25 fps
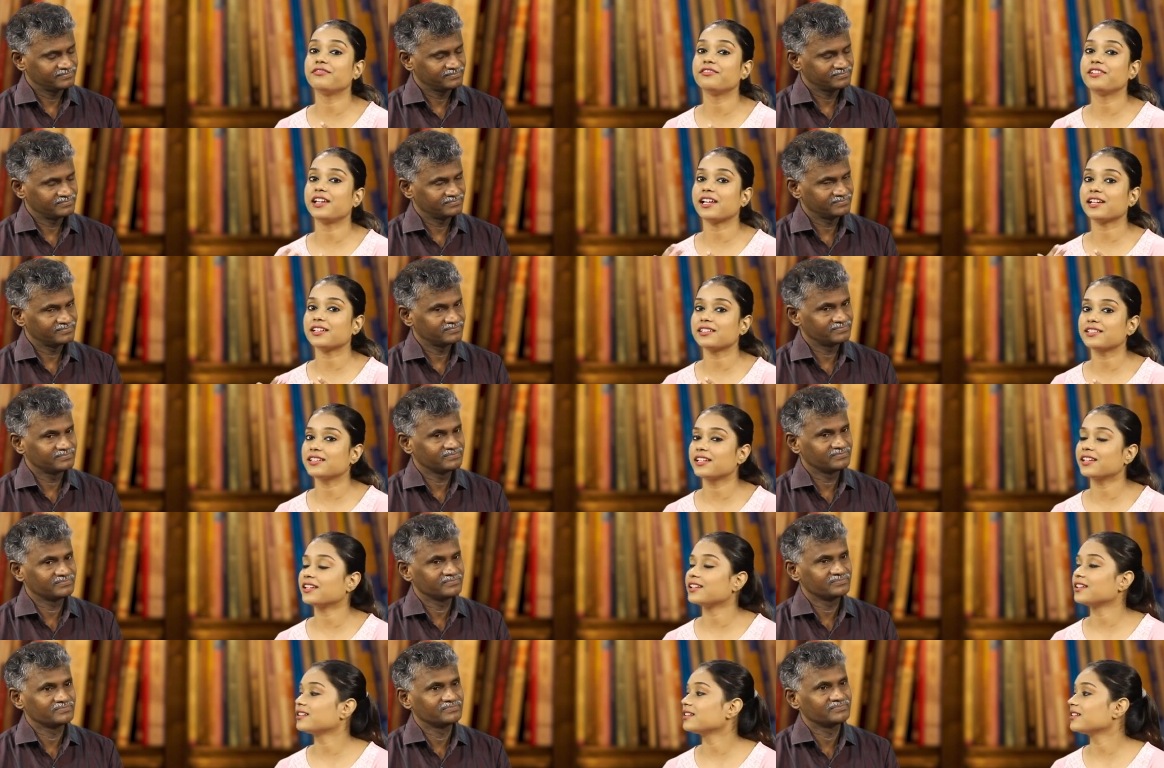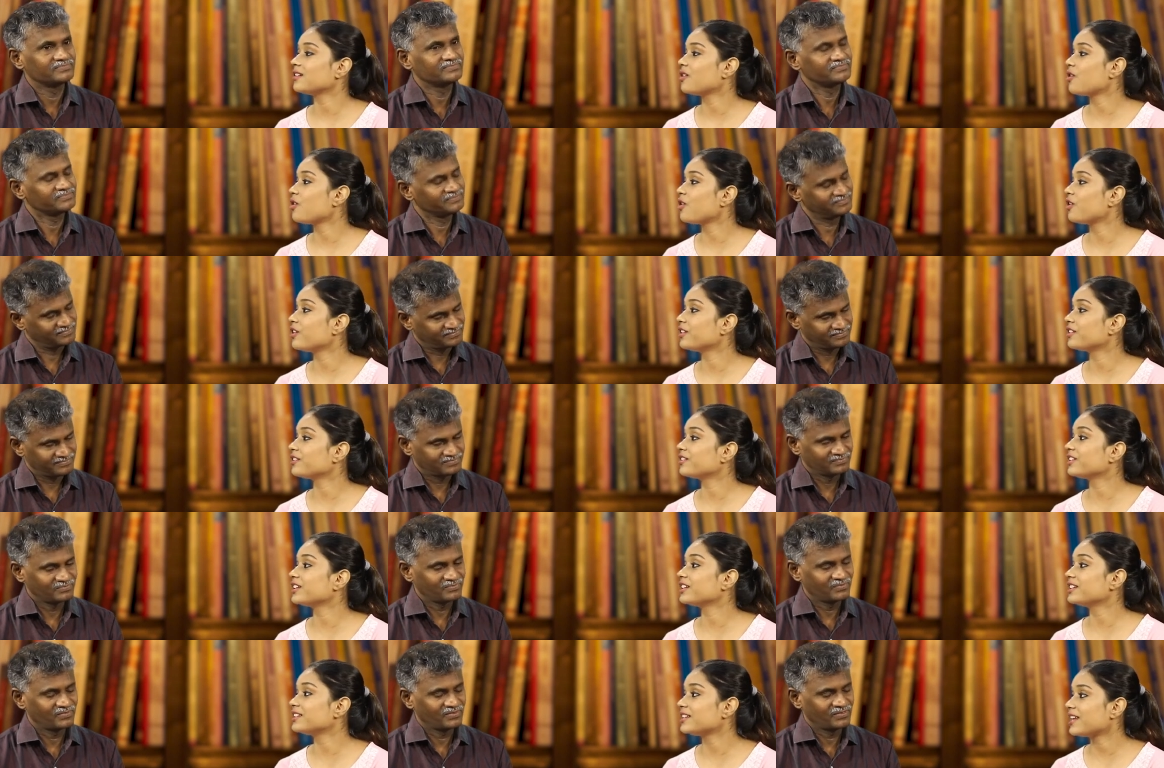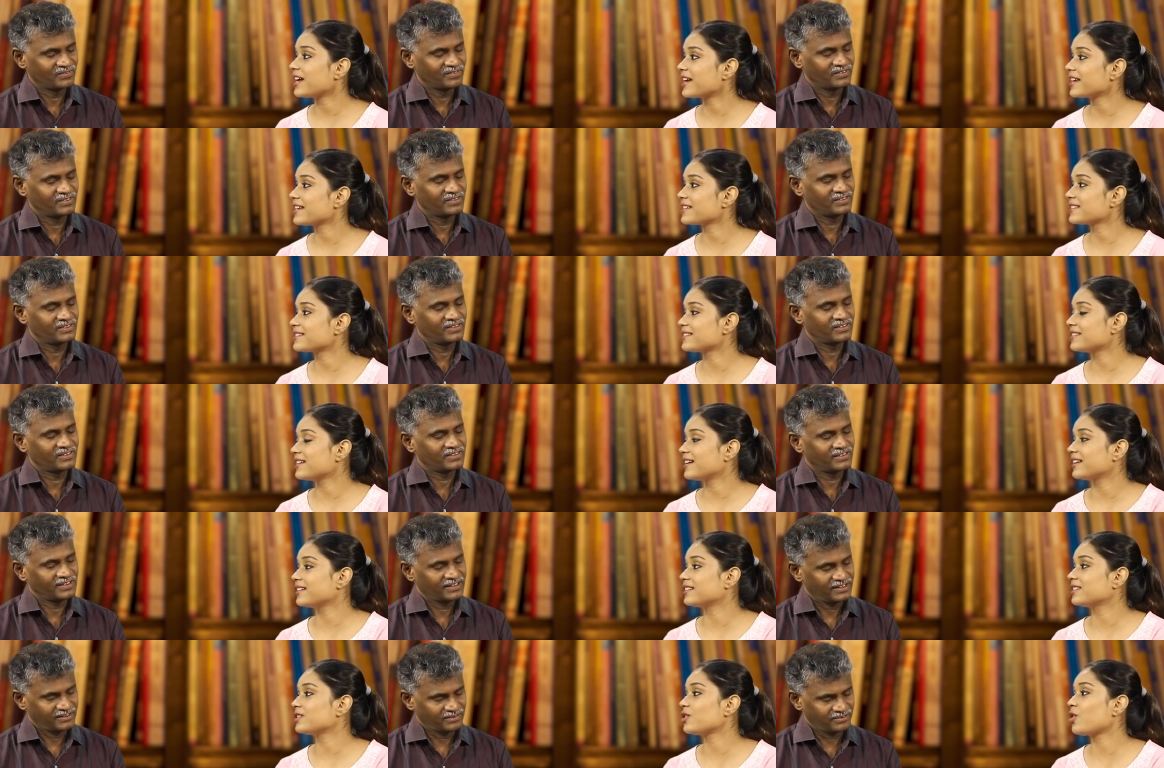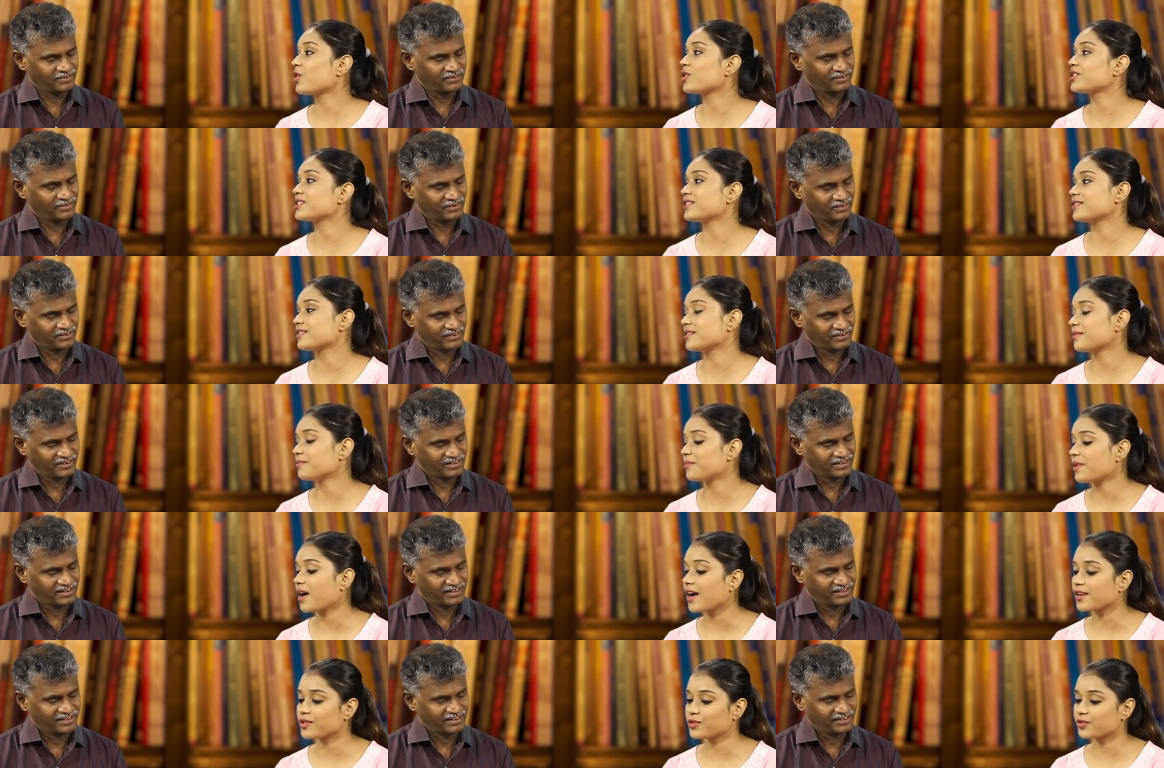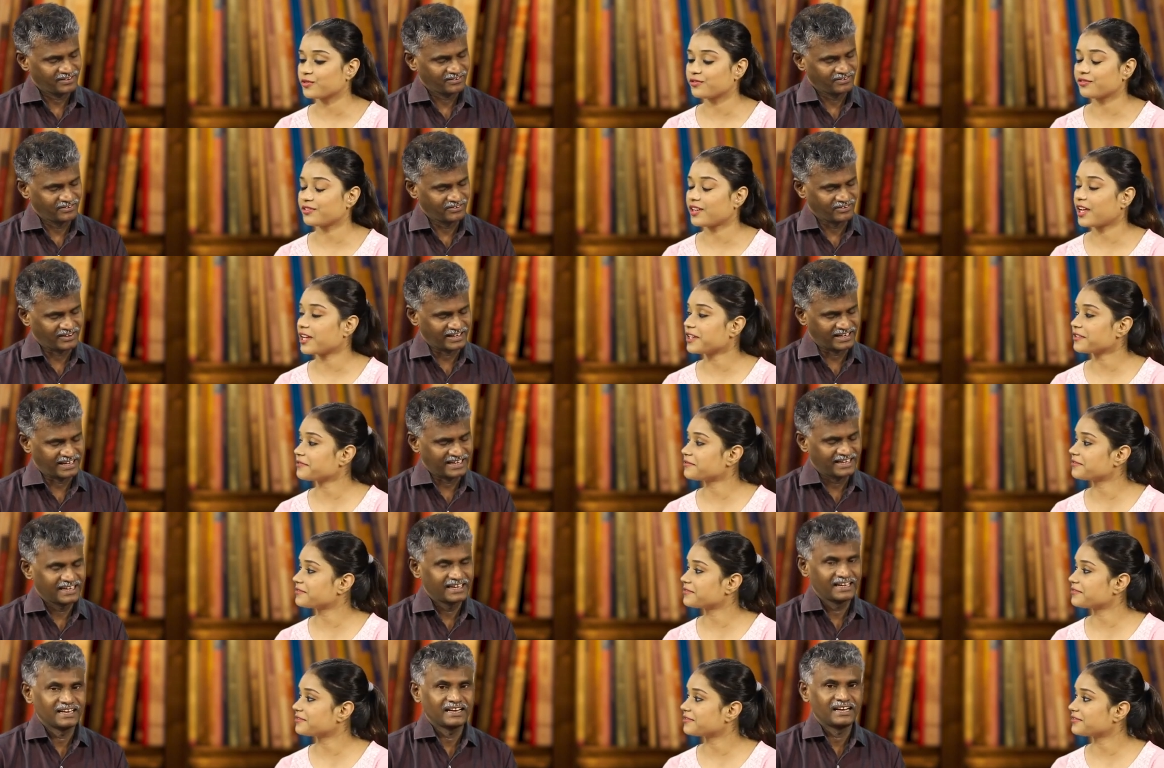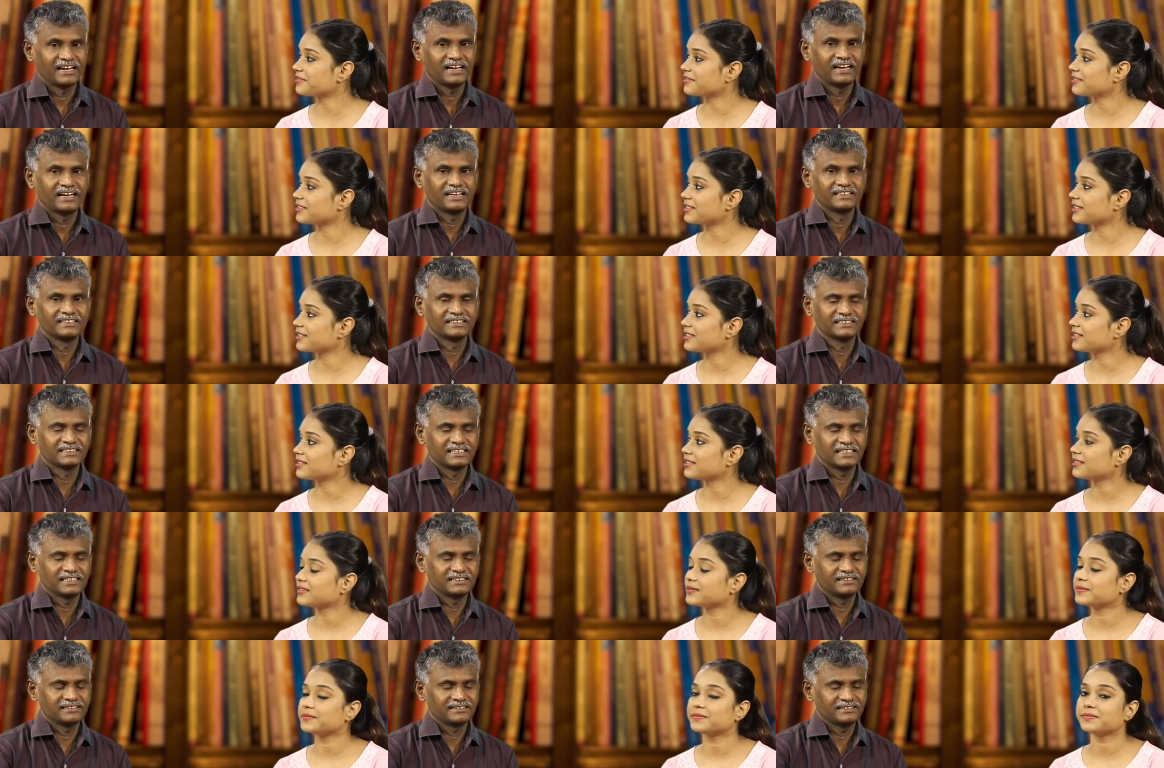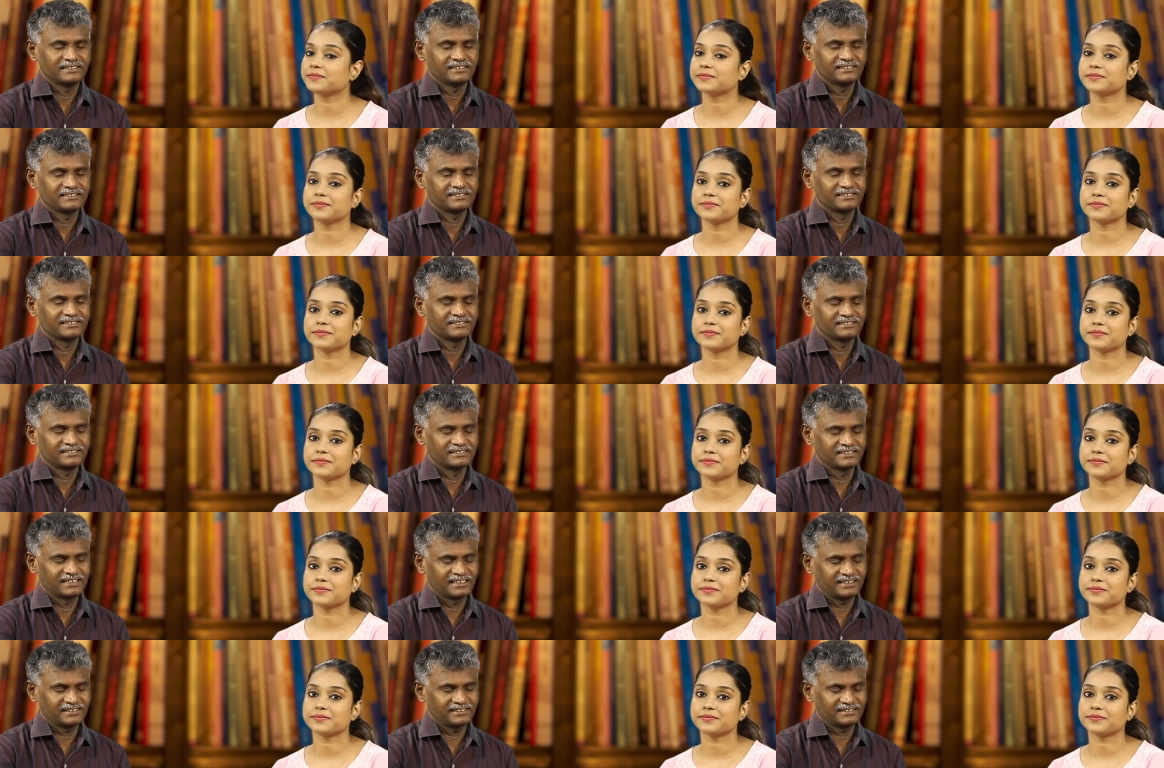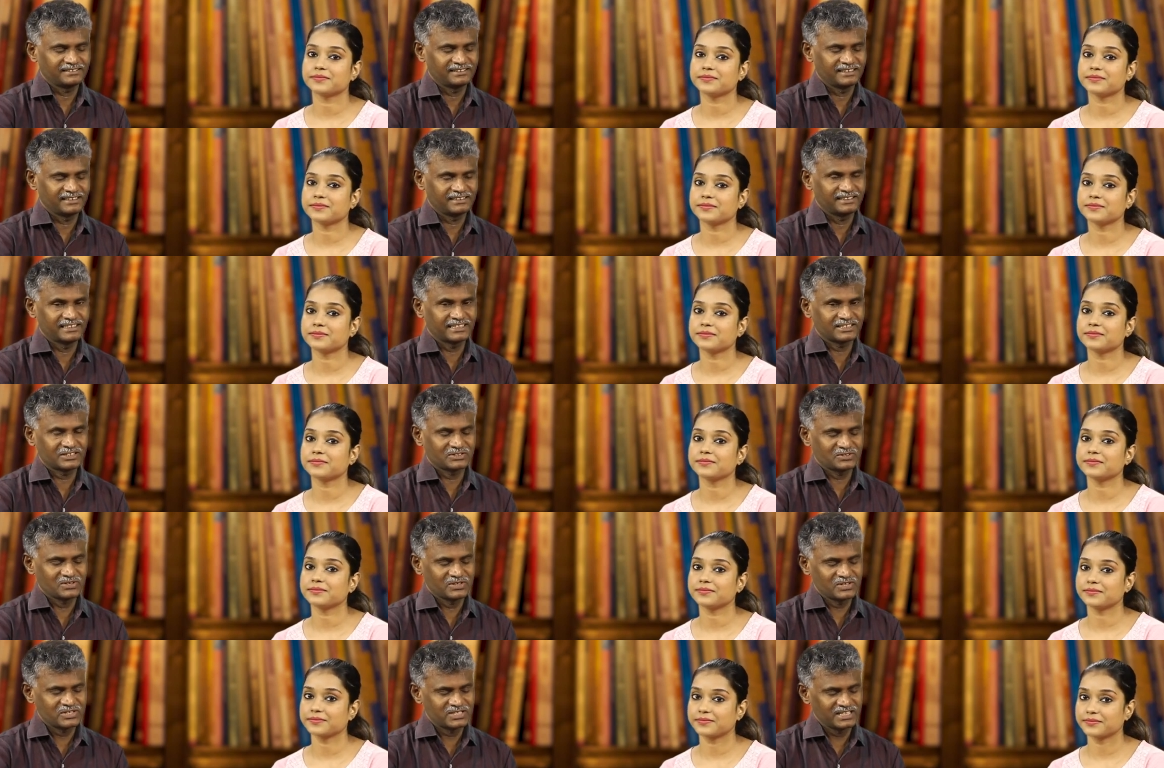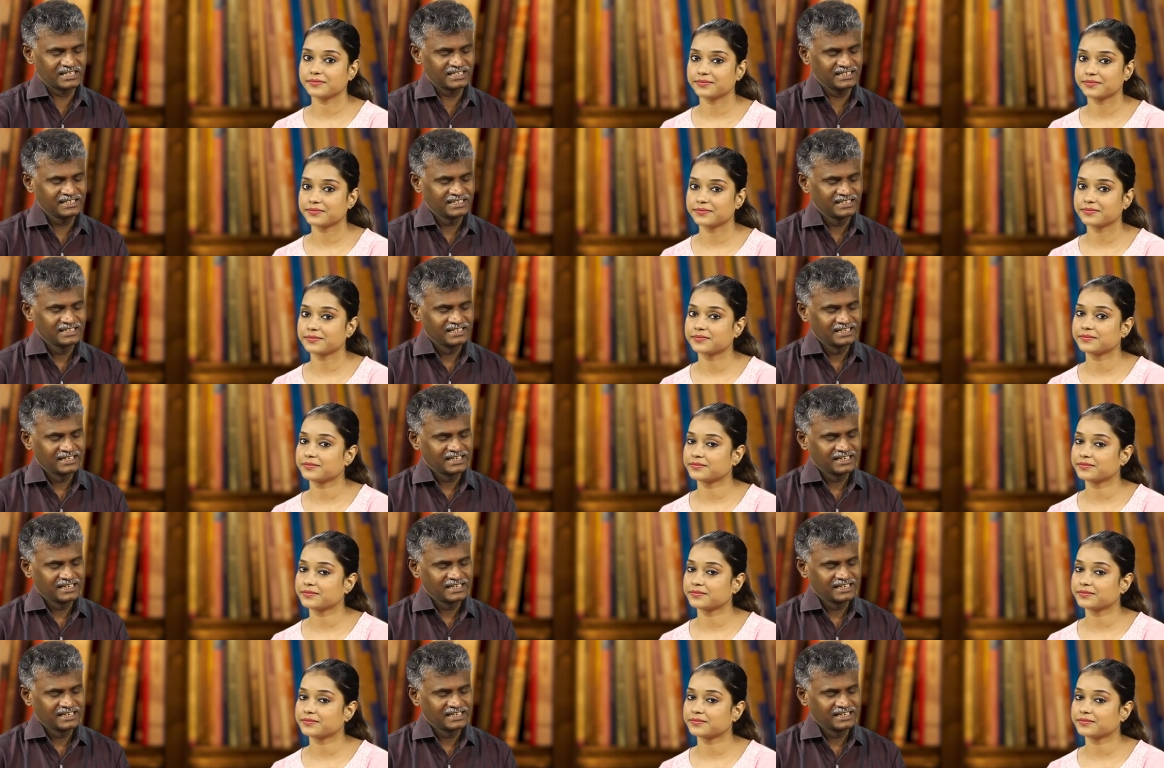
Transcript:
Speaker 1: reflecting or hmm. realize that loss is a part of
Speaker 2: life. The, the next question: